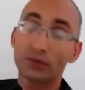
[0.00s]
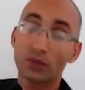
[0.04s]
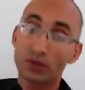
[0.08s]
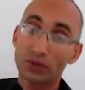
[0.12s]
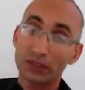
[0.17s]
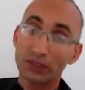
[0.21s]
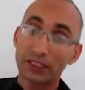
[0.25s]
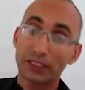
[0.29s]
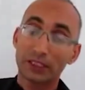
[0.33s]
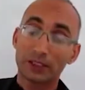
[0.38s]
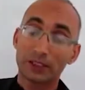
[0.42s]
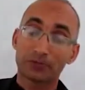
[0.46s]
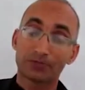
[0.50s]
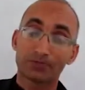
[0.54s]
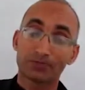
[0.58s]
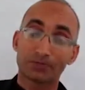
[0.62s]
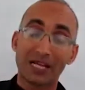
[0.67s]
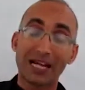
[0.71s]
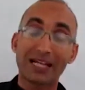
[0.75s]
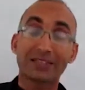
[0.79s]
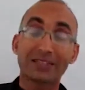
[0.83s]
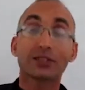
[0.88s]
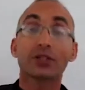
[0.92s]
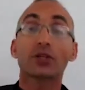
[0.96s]
okay,
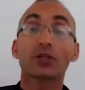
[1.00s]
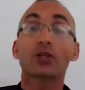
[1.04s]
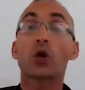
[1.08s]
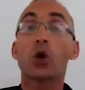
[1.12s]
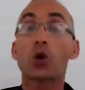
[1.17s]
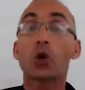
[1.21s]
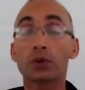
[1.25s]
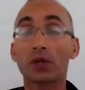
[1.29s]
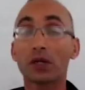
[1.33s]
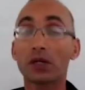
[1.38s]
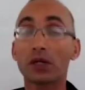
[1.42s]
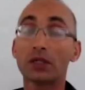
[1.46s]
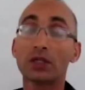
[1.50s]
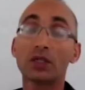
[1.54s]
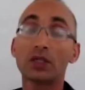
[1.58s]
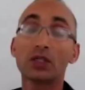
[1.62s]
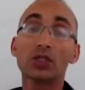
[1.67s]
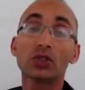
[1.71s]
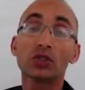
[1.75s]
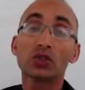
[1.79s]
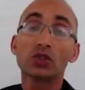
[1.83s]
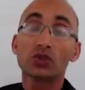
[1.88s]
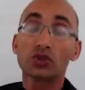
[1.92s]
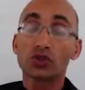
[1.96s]
and noble
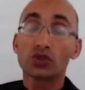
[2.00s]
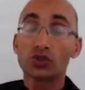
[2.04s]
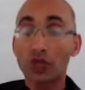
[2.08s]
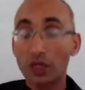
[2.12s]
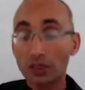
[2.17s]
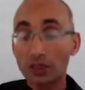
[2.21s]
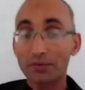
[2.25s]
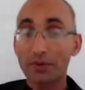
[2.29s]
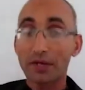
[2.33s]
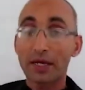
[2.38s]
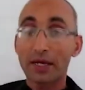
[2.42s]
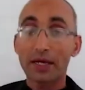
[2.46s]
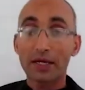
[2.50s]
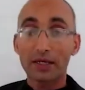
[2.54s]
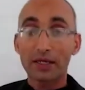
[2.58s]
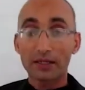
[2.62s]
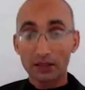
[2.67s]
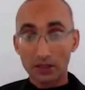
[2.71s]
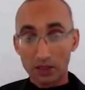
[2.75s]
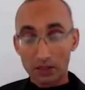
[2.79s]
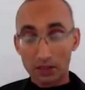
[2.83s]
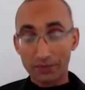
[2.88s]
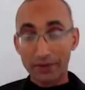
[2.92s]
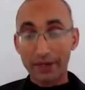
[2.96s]

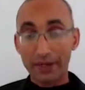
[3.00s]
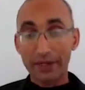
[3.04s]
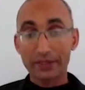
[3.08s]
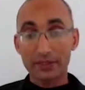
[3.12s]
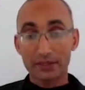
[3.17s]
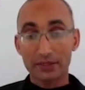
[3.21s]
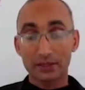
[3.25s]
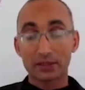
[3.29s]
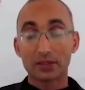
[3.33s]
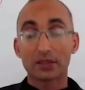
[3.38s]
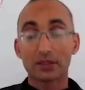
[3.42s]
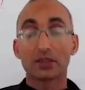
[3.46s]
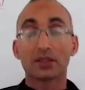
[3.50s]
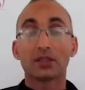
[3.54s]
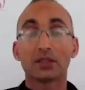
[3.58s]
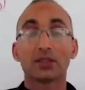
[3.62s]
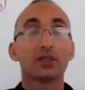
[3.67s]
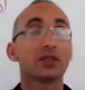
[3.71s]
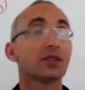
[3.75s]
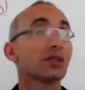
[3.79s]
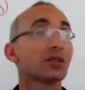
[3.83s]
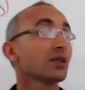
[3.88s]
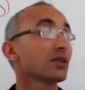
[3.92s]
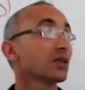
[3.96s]
genre, right,
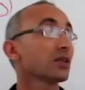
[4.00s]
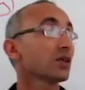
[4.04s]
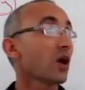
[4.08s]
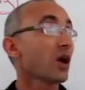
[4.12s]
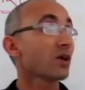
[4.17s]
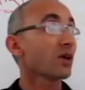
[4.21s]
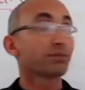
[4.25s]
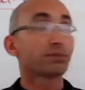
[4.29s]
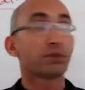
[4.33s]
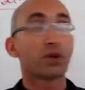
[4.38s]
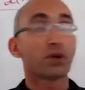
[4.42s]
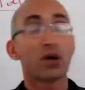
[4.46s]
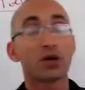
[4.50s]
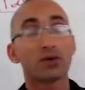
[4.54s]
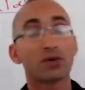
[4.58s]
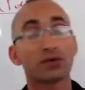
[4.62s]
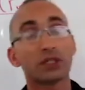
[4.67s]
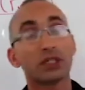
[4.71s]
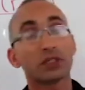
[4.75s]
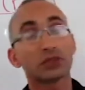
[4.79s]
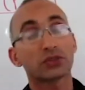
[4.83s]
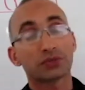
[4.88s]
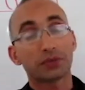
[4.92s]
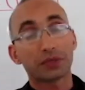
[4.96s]

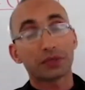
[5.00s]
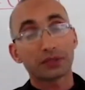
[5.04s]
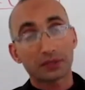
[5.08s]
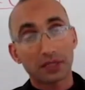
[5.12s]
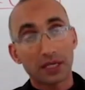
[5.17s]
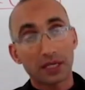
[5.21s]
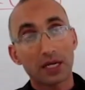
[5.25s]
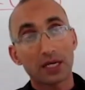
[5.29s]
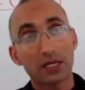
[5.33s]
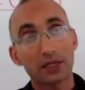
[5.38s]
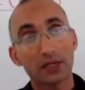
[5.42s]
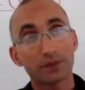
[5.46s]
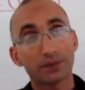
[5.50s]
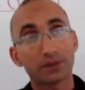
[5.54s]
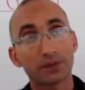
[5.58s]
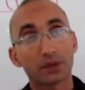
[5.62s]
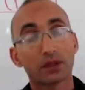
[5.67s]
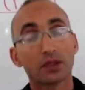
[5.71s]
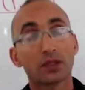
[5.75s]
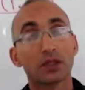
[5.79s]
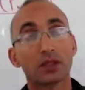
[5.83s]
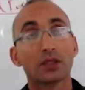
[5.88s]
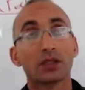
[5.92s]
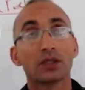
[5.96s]
of literature,
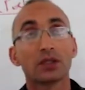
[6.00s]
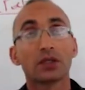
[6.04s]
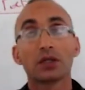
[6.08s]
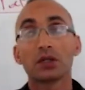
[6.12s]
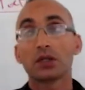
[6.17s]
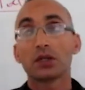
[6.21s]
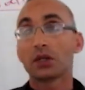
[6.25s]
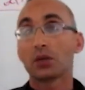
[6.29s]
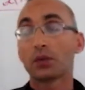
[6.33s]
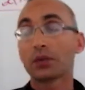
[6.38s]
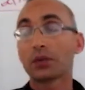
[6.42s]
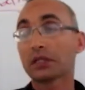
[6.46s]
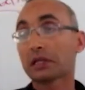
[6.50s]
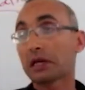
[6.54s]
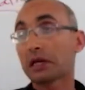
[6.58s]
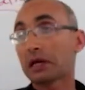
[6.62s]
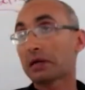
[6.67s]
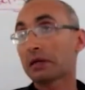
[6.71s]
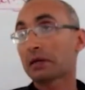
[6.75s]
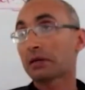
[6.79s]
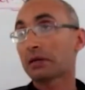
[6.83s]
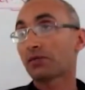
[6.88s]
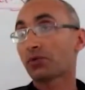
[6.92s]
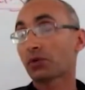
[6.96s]
we
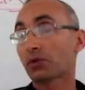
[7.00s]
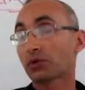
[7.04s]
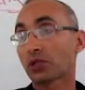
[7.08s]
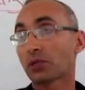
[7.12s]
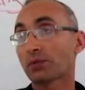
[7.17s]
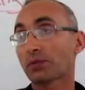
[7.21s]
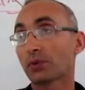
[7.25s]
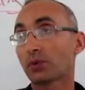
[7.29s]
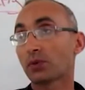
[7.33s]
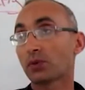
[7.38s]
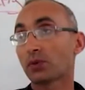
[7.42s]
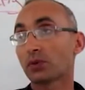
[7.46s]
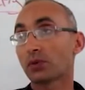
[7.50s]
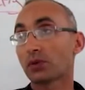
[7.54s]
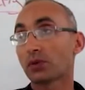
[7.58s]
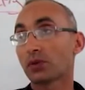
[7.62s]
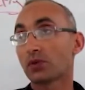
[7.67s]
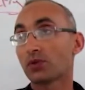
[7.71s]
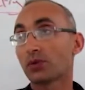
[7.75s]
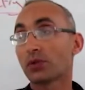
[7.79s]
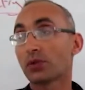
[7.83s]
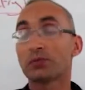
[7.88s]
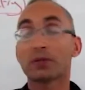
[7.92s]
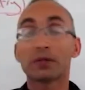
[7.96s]
can, for example,
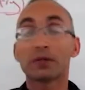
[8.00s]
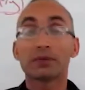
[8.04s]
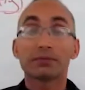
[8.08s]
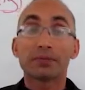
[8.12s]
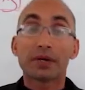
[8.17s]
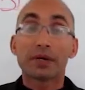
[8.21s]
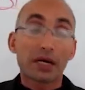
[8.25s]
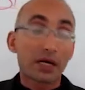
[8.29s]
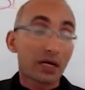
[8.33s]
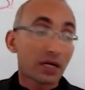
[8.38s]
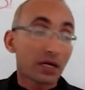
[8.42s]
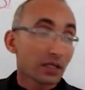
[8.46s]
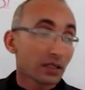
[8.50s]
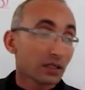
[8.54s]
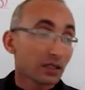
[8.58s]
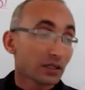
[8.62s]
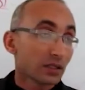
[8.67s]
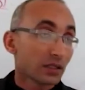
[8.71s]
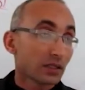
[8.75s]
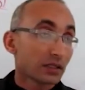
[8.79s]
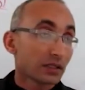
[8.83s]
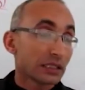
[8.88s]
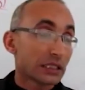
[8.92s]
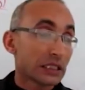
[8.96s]

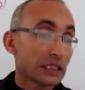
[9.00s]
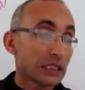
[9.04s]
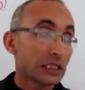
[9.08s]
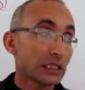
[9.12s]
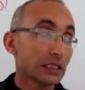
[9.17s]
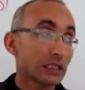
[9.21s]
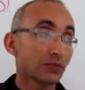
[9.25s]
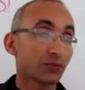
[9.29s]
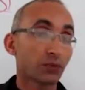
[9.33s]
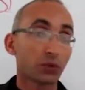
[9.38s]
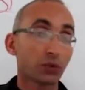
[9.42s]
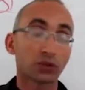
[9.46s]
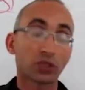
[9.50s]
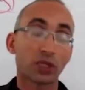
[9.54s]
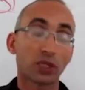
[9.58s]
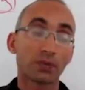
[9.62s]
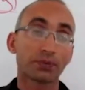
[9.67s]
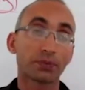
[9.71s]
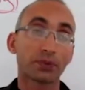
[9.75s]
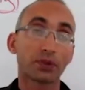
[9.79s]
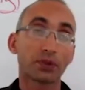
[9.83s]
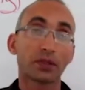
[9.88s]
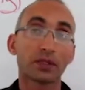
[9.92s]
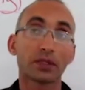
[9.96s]
remember here, for
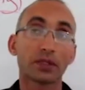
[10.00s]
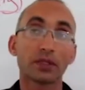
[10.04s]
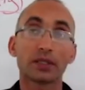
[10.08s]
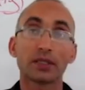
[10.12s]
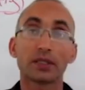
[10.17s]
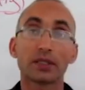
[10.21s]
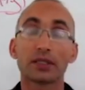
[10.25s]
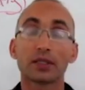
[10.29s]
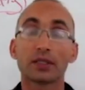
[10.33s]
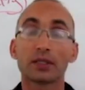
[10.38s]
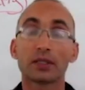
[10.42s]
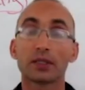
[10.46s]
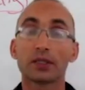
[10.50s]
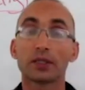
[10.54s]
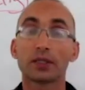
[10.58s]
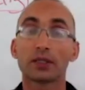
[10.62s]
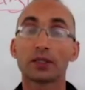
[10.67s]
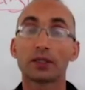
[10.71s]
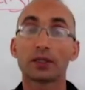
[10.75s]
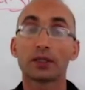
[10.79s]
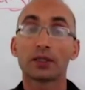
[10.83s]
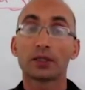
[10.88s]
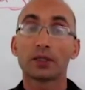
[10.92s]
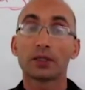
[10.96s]
example,
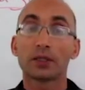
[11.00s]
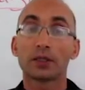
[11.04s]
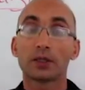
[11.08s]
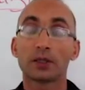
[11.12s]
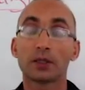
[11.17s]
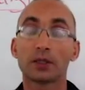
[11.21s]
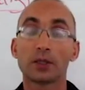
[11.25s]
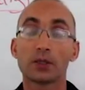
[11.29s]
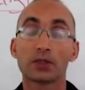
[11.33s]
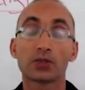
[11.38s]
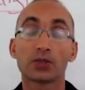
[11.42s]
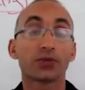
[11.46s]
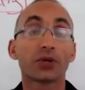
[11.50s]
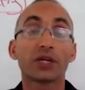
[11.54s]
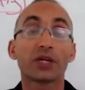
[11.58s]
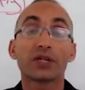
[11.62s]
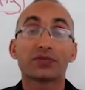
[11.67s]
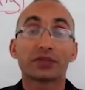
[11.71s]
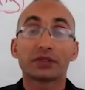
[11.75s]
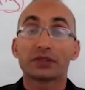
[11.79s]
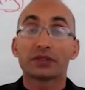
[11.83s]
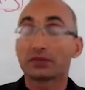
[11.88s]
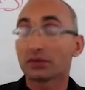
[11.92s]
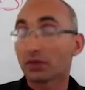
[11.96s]
The
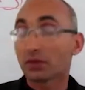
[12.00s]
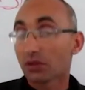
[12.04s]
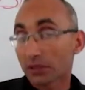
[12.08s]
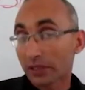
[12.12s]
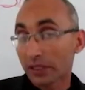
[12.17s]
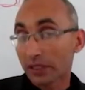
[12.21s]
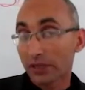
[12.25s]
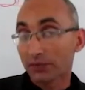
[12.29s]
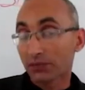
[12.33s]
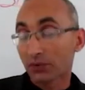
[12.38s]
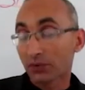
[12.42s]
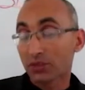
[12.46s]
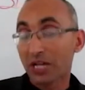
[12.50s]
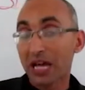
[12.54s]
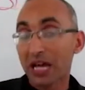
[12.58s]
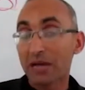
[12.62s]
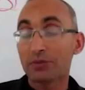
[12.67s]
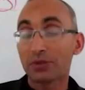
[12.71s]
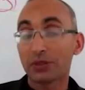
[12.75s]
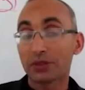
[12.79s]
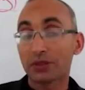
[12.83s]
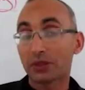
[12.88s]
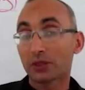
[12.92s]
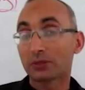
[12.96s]
Raven, okay, for the
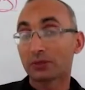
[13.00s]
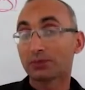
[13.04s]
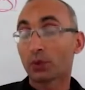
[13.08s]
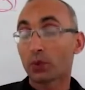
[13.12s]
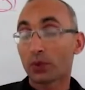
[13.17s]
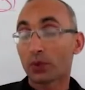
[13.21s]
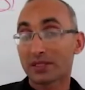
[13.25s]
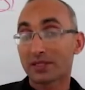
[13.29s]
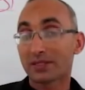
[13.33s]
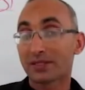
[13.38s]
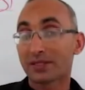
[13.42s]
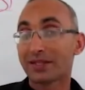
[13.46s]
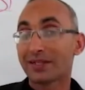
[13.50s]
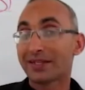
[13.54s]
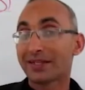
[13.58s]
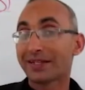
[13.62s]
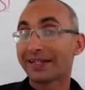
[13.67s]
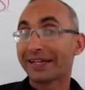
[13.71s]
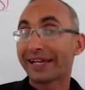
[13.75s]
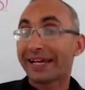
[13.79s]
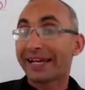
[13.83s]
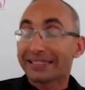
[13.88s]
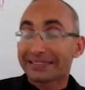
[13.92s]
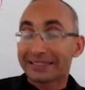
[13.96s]
American poet
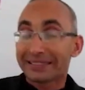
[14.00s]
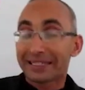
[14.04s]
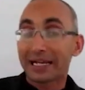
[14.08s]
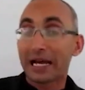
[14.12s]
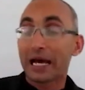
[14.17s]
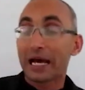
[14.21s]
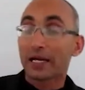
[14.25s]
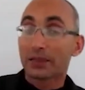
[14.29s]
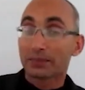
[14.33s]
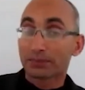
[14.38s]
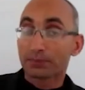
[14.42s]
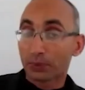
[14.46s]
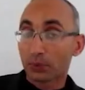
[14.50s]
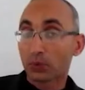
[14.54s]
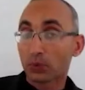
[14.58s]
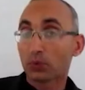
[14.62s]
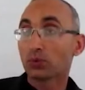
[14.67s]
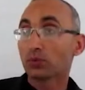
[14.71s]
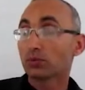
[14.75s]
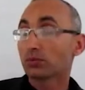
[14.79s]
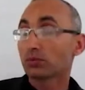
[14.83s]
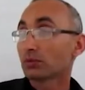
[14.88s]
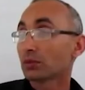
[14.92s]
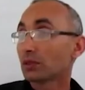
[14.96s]
Edgar Allan
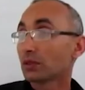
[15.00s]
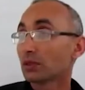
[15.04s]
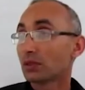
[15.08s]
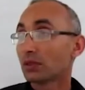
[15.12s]
Poe.